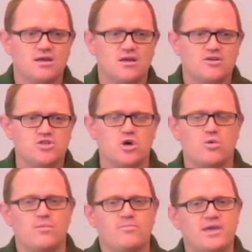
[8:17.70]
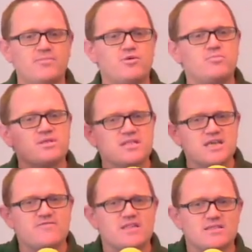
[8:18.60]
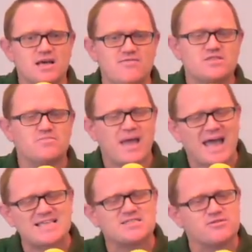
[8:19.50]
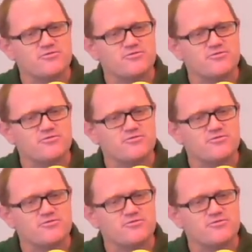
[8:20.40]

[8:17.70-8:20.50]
So people believe that love is passive.